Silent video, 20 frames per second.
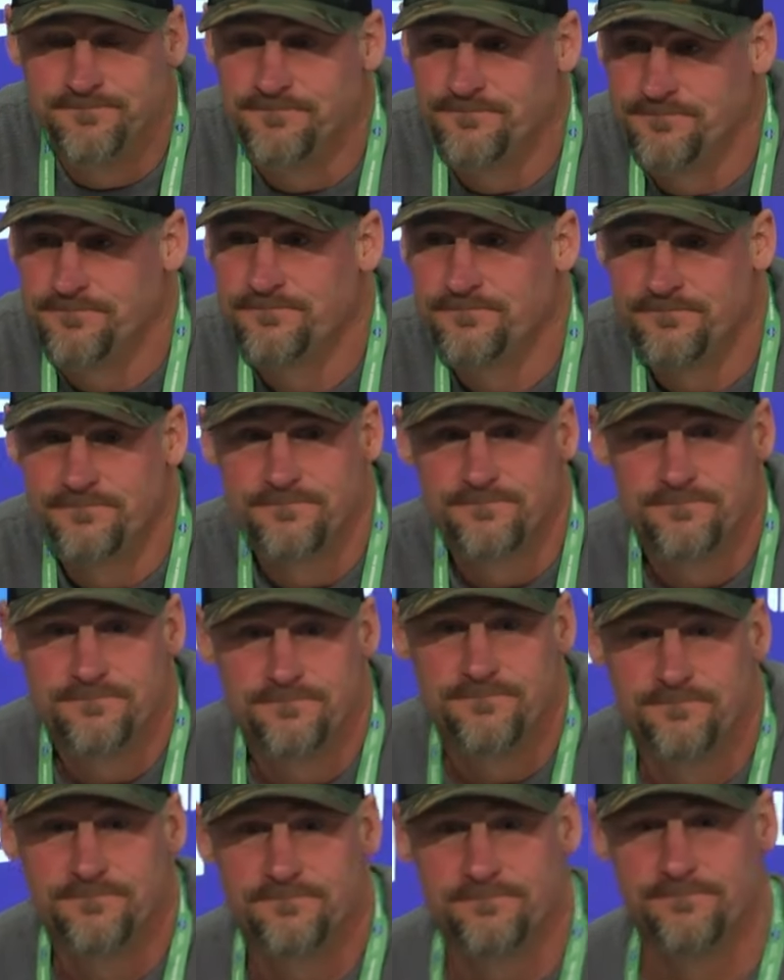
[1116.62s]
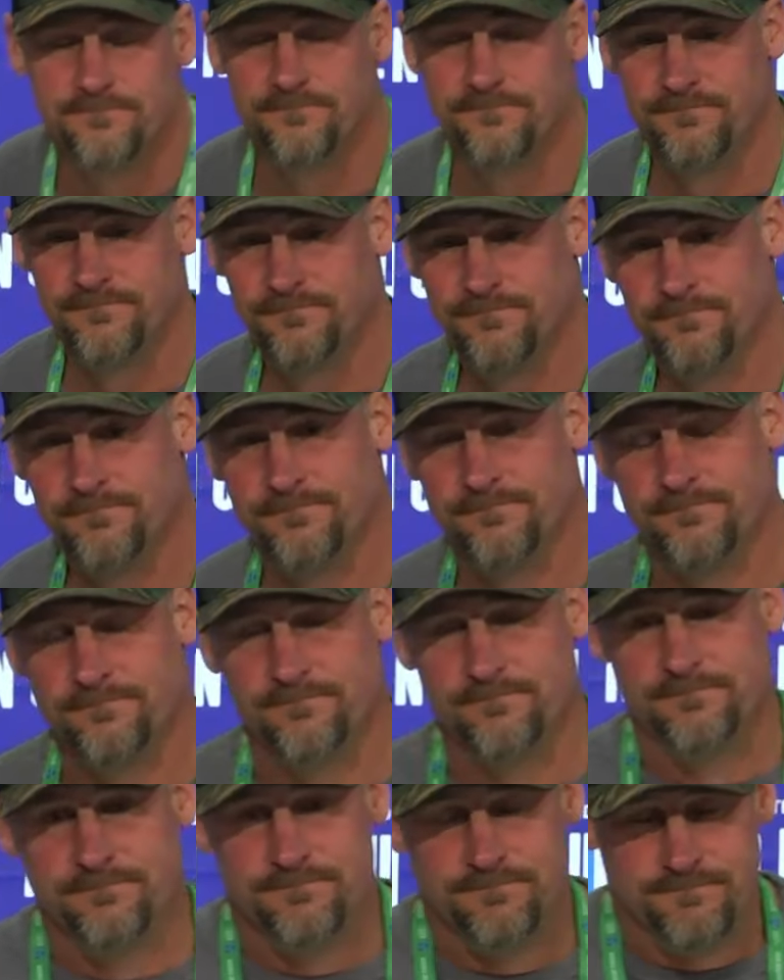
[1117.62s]

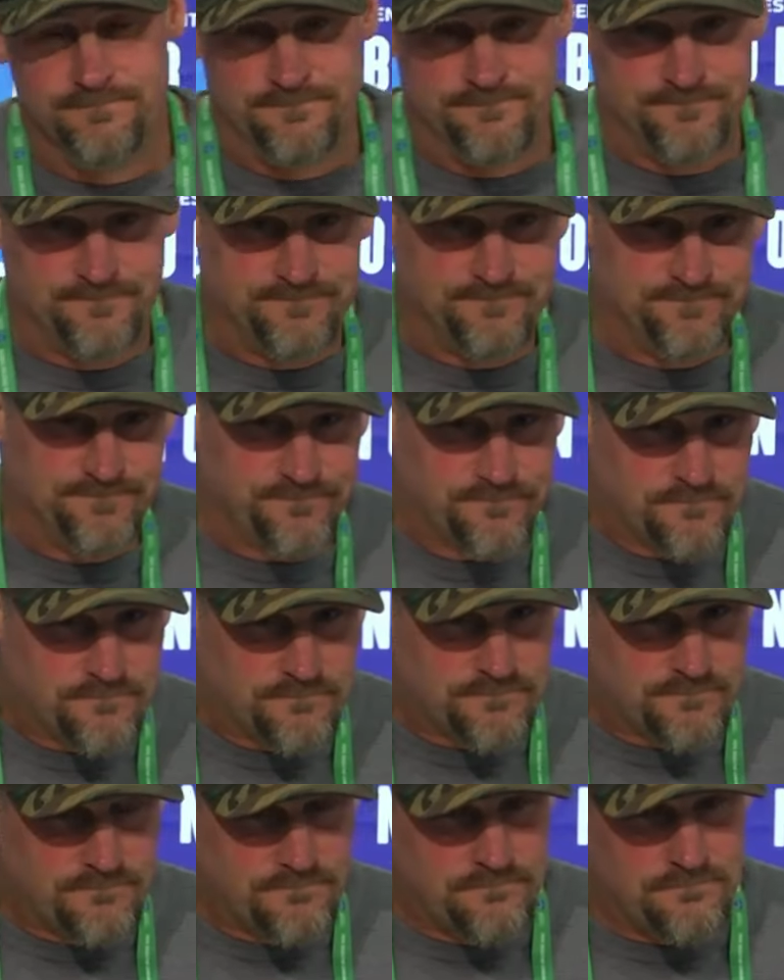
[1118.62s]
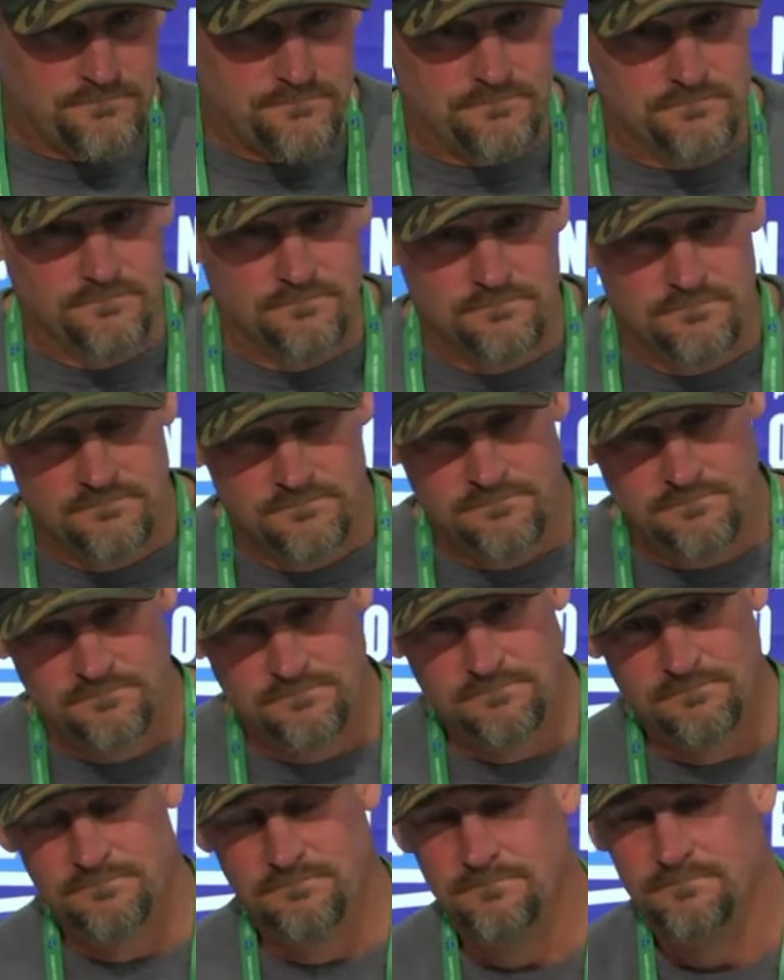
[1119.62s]

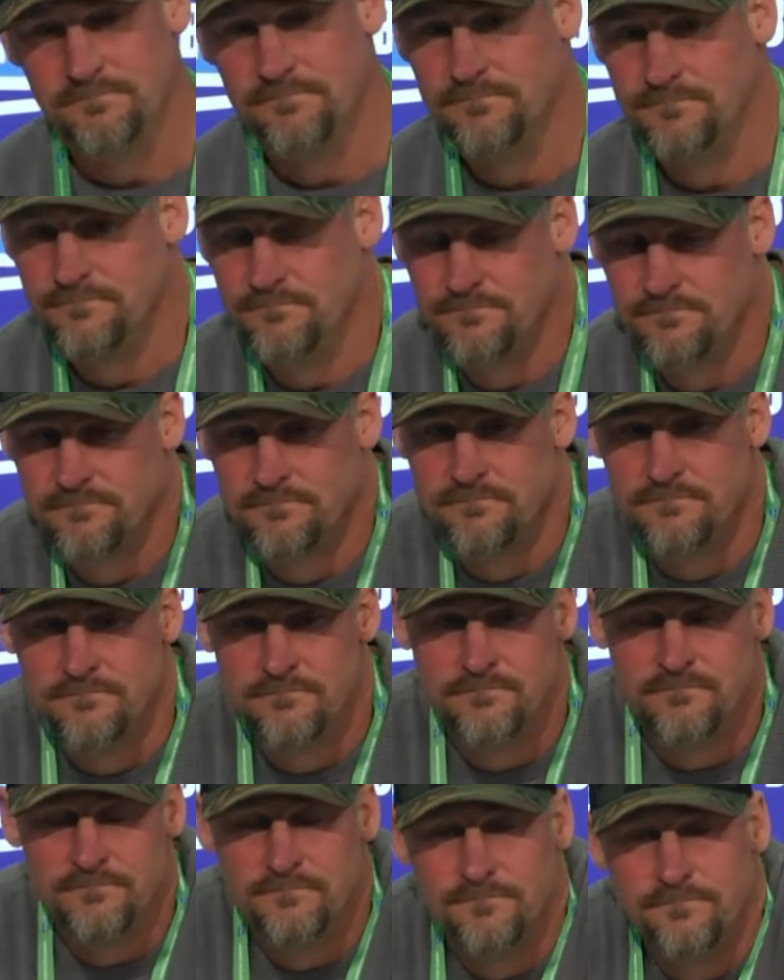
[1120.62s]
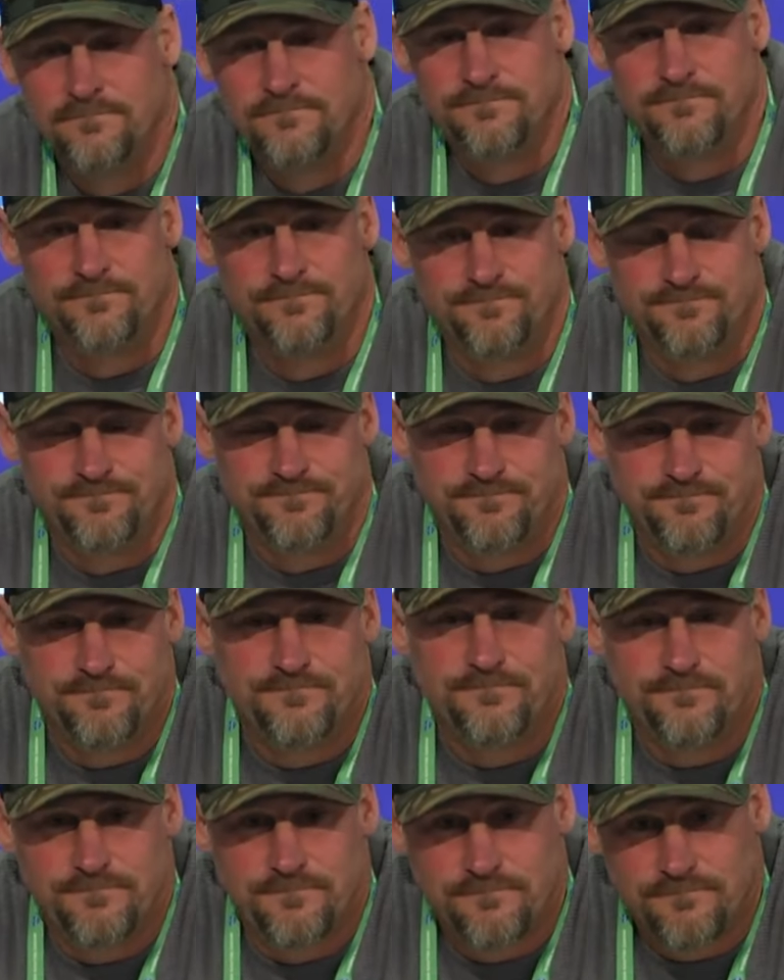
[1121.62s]

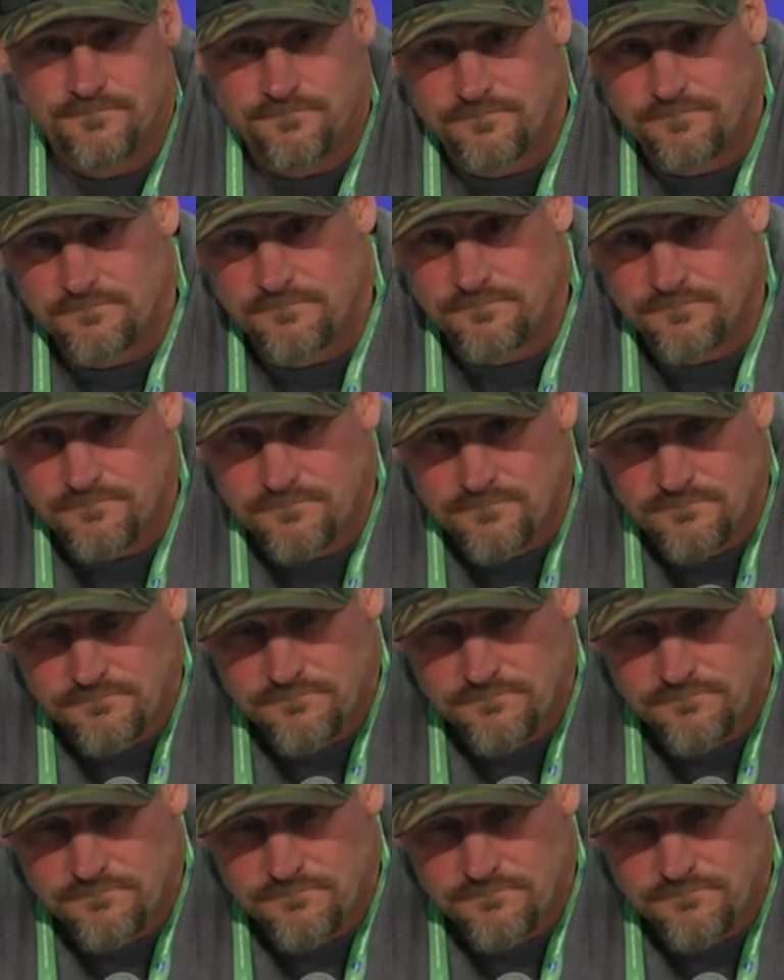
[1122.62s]
No one is speaking in this clip.